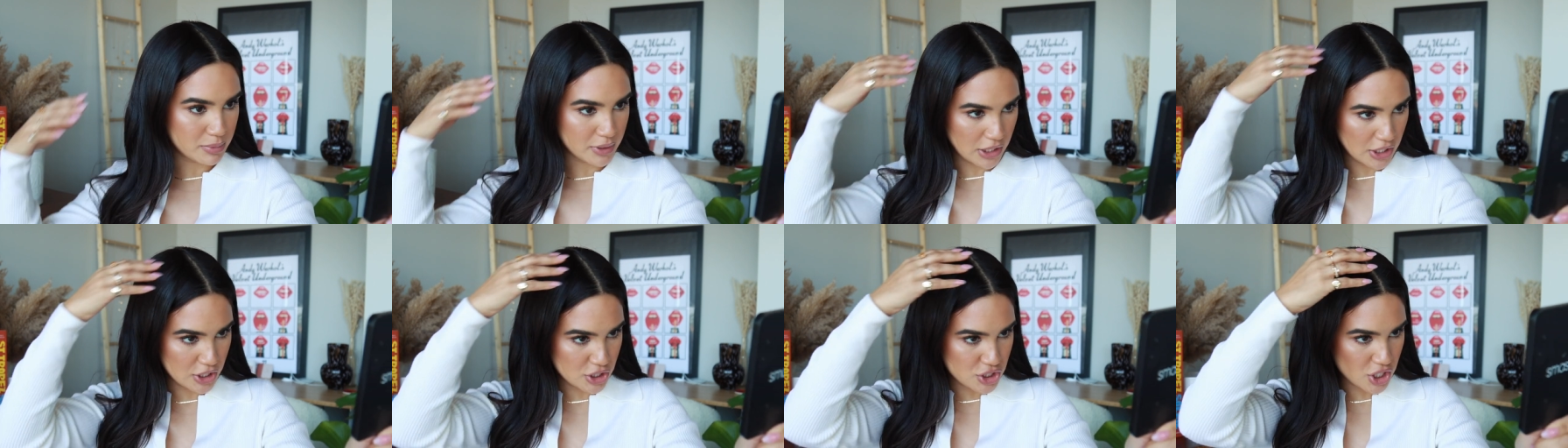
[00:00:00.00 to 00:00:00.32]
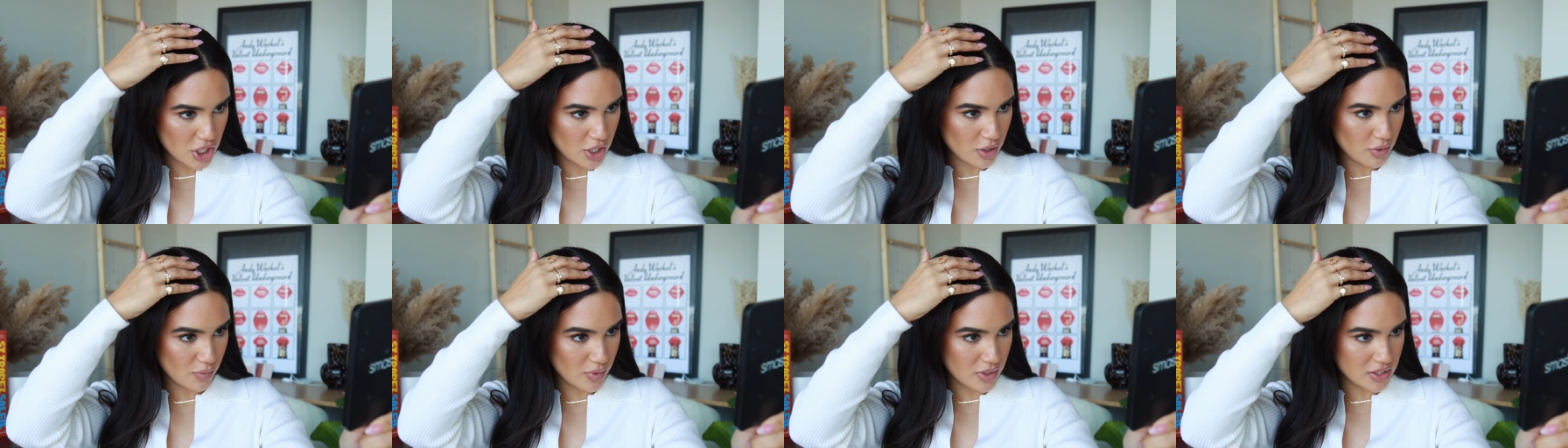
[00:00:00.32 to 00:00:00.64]

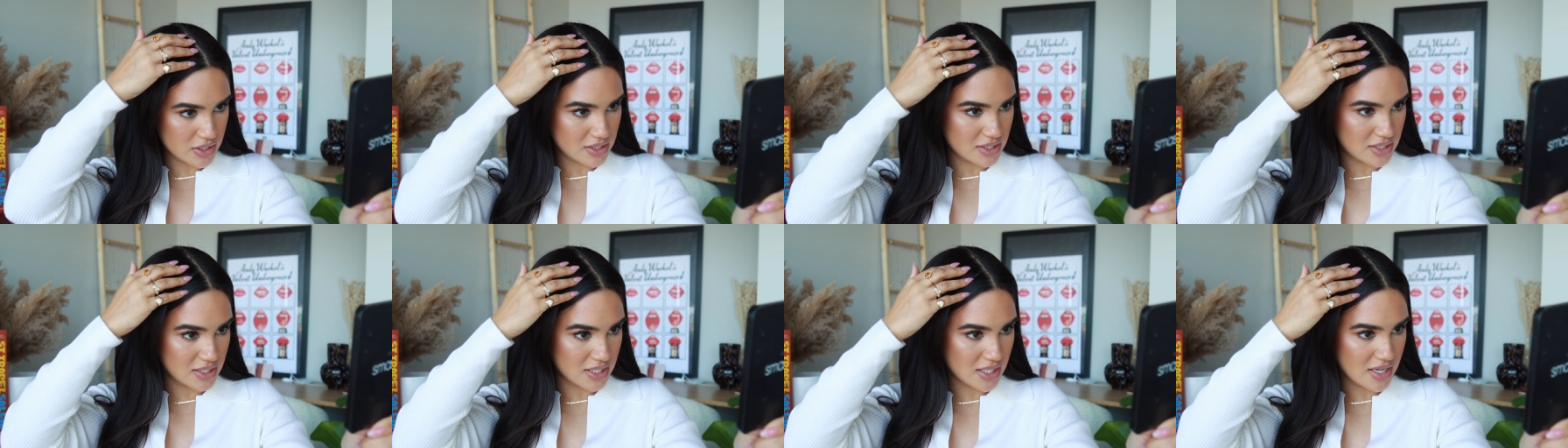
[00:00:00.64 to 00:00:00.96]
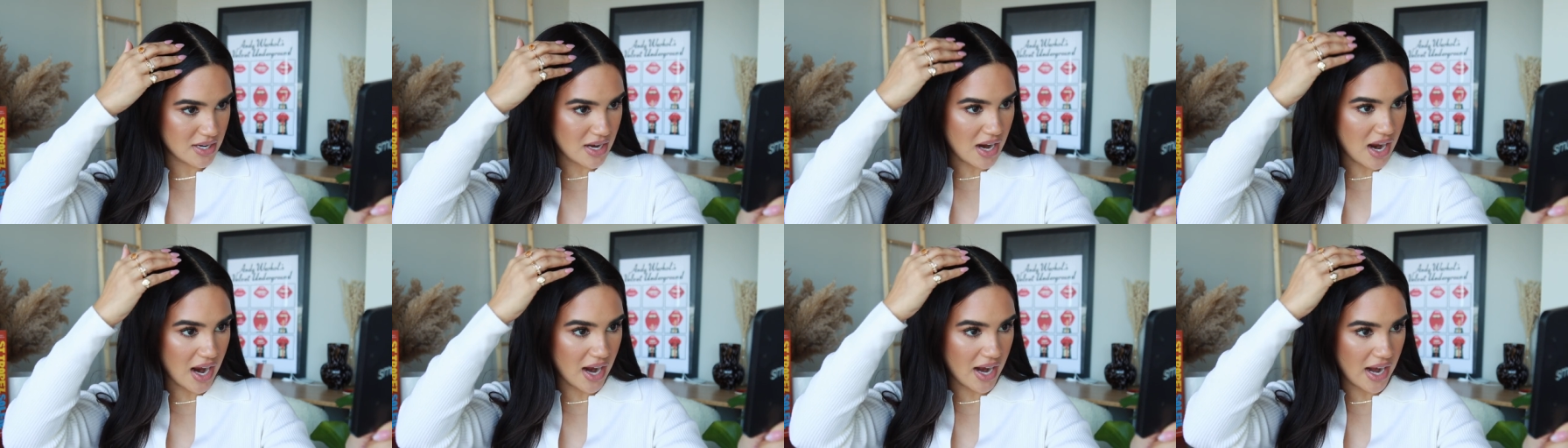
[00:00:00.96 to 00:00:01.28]
bleaching was to
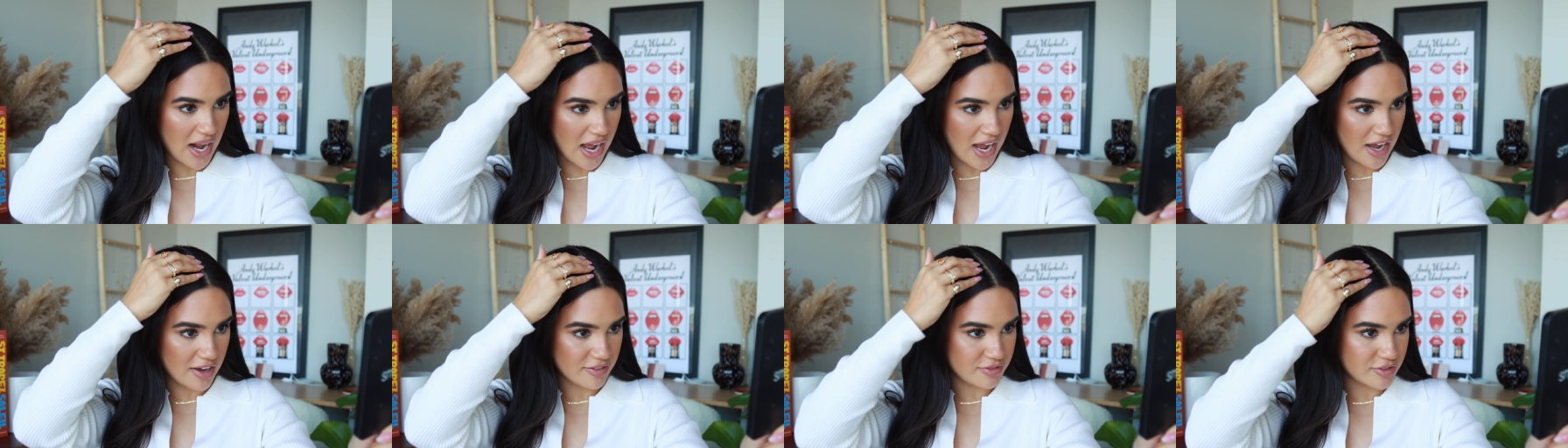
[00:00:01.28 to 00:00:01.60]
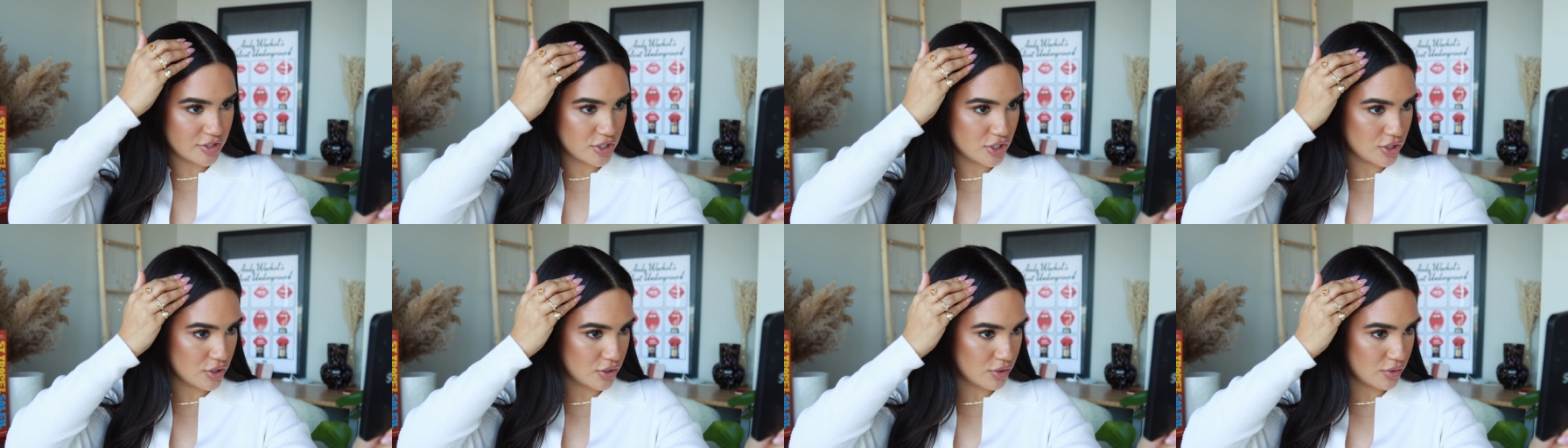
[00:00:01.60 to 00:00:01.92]
not
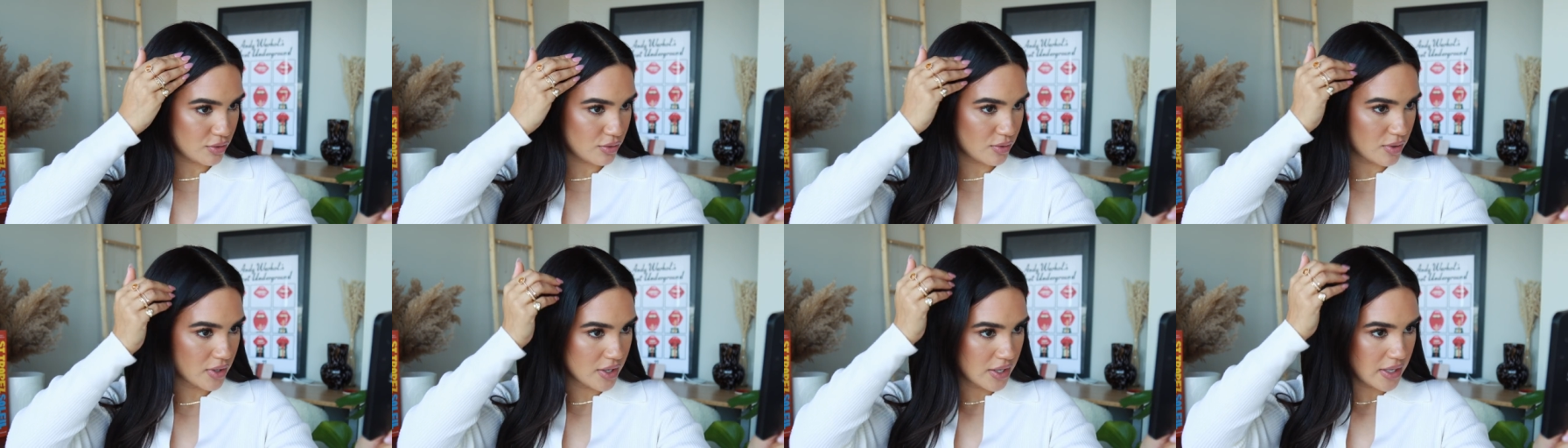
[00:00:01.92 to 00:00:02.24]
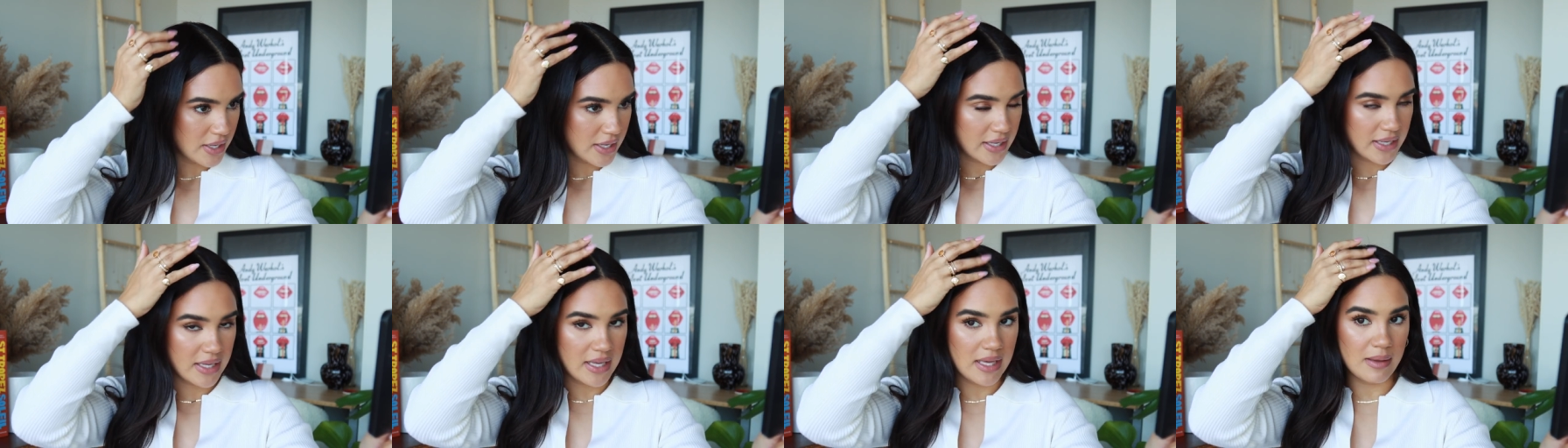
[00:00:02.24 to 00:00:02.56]
have to
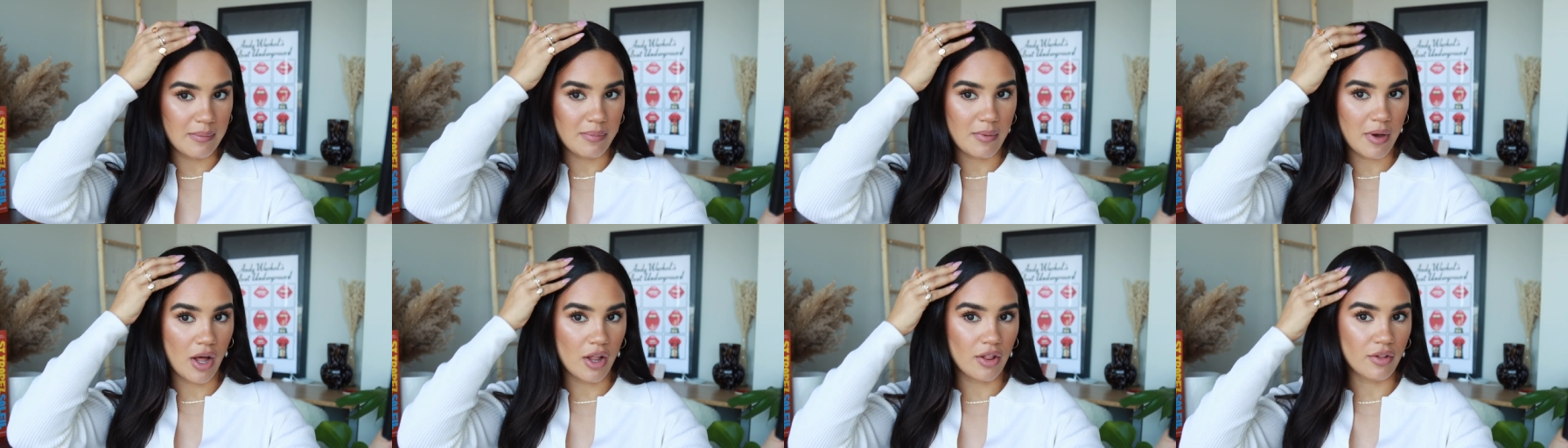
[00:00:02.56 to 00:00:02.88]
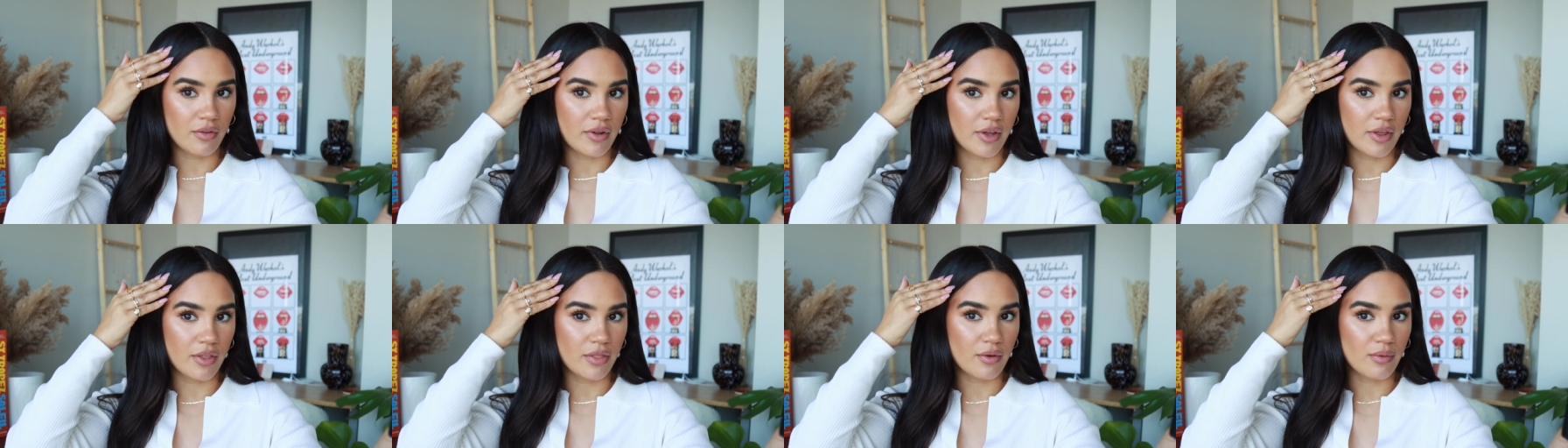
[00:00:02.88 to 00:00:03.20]
keep
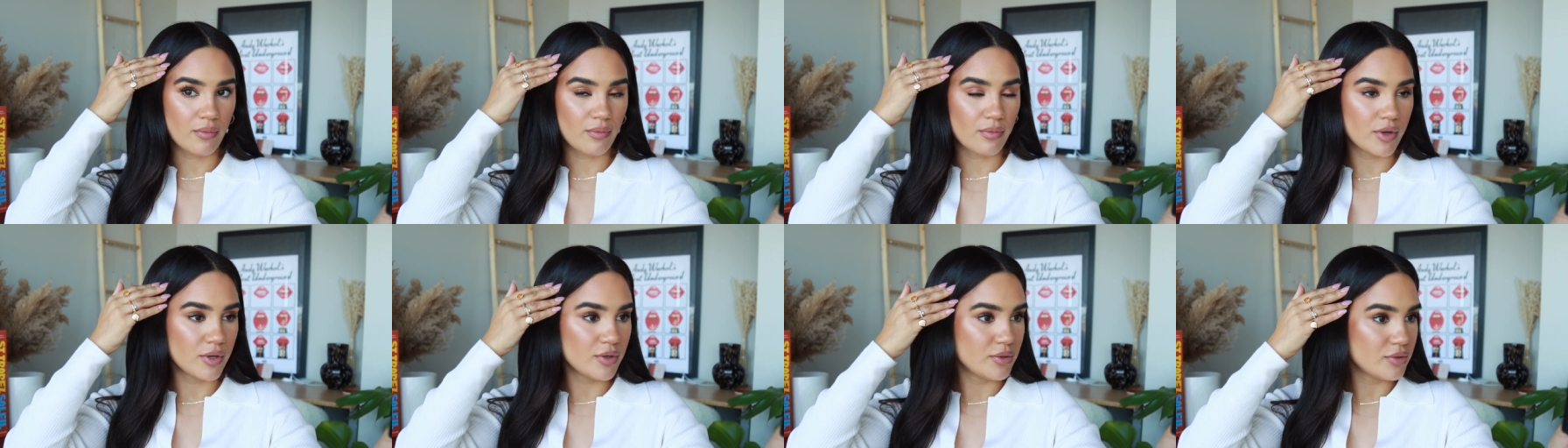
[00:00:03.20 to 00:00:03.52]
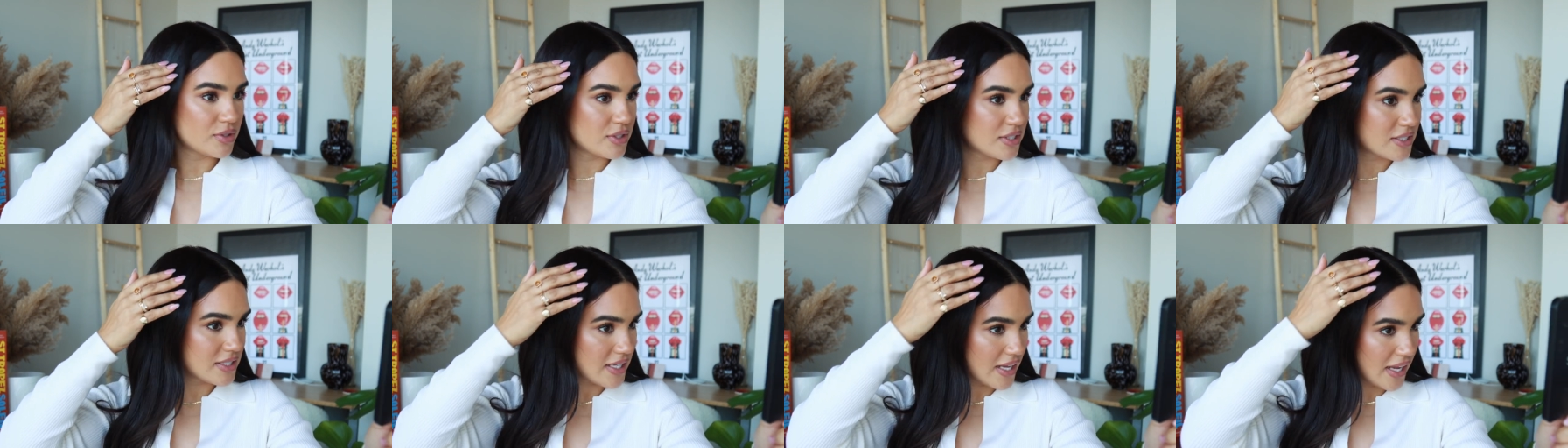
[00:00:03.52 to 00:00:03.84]
coloring the
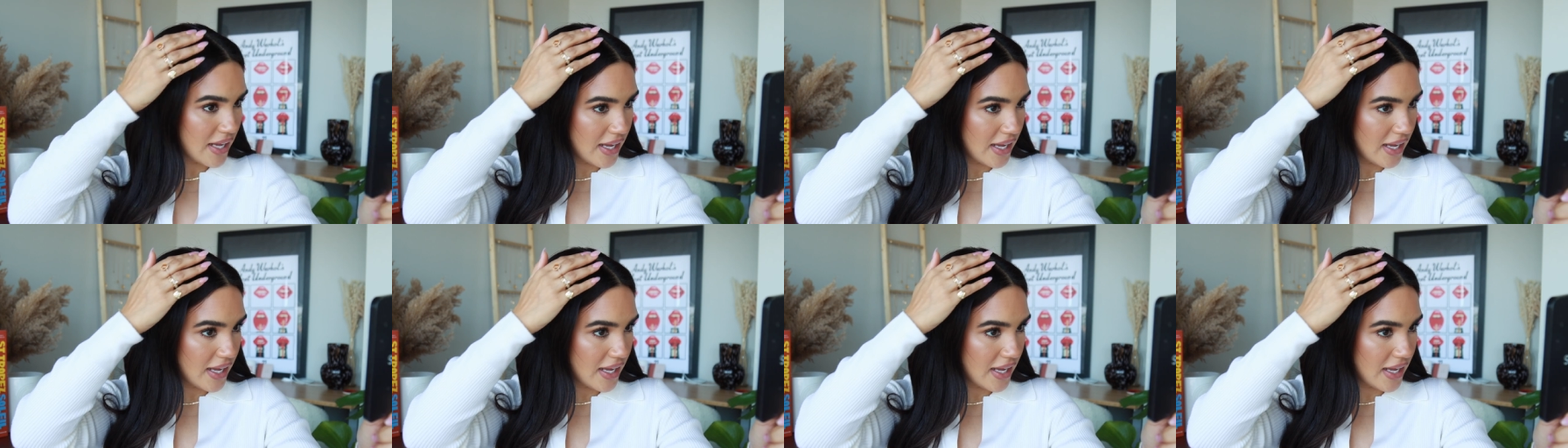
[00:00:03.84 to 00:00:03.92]
roots.